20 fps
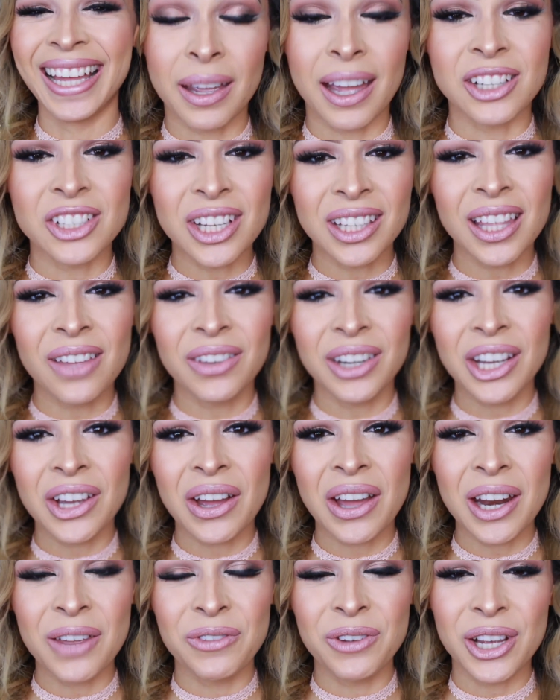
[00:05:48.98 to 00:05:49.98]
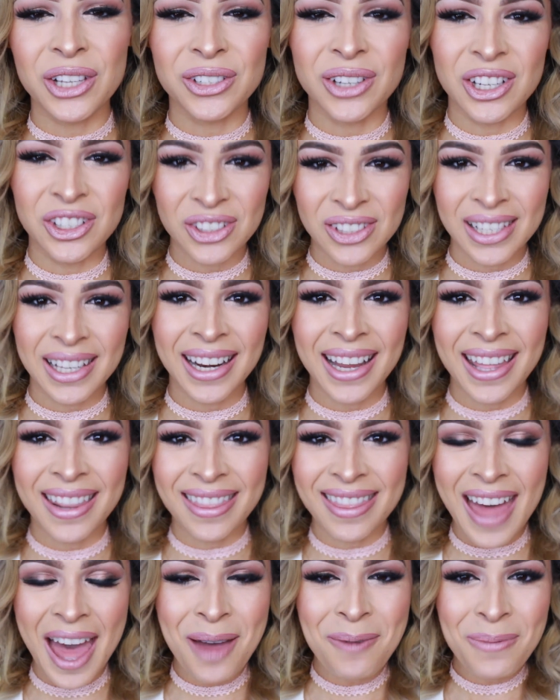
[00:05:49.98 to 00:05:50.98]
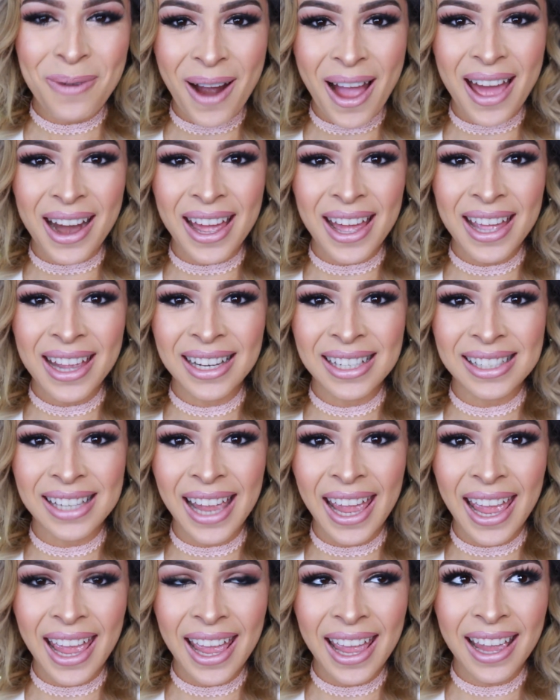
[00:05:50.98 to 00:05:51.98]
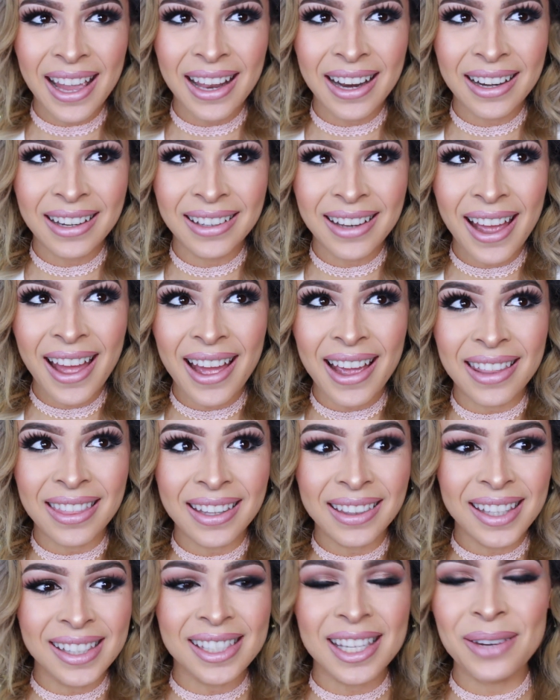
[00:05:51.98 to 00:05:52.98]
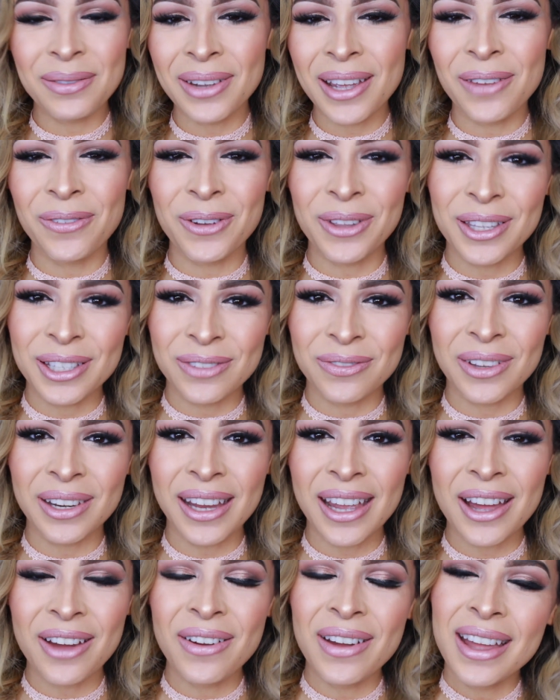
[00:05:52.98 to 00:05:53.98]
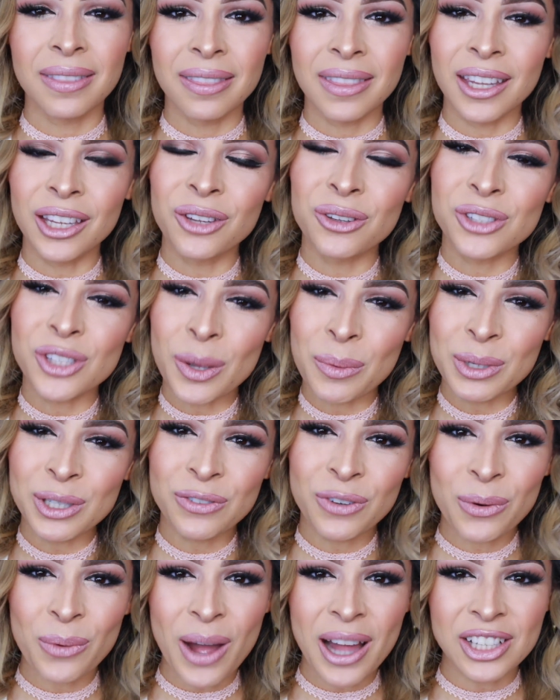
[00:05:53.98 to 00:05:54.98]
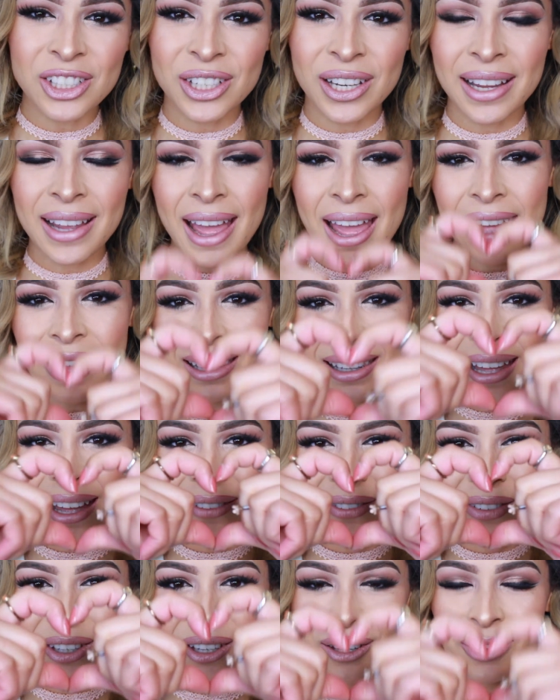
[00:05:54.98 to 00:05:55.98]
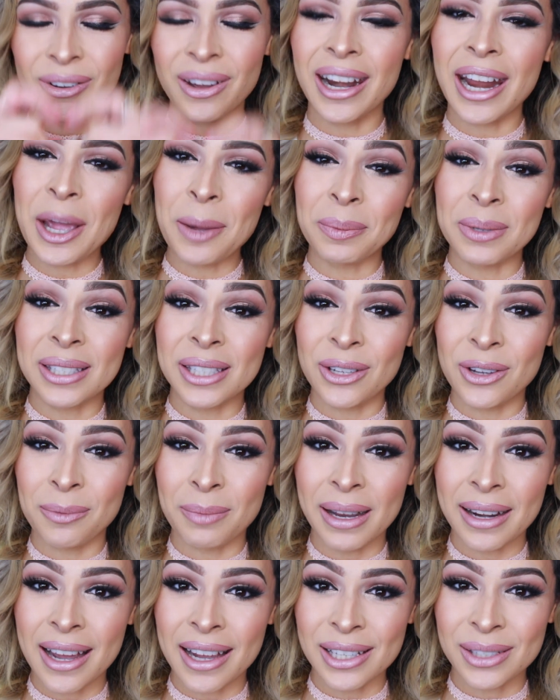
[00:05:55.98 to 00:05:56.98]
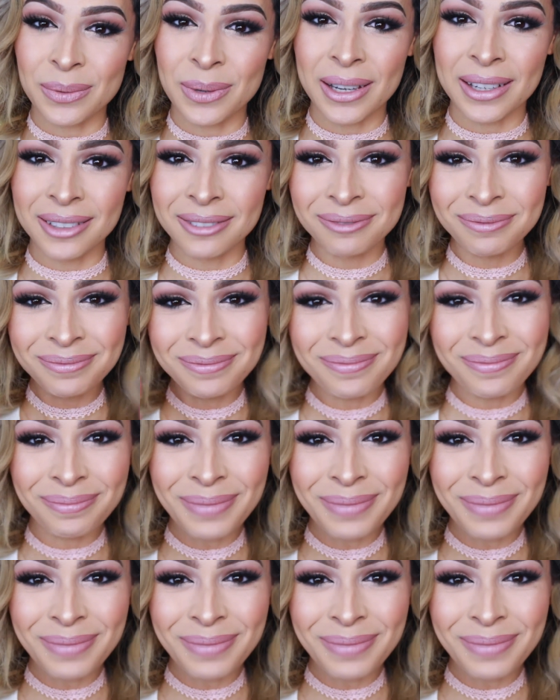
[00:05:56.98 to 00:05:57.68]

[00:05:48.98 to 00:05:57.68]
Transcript: Yeah, check that video out if you guys are interested in that product. And yeah, I think that's gonna be it for this video. Thank you so much for watching. I love you and I hope to see you in my next one.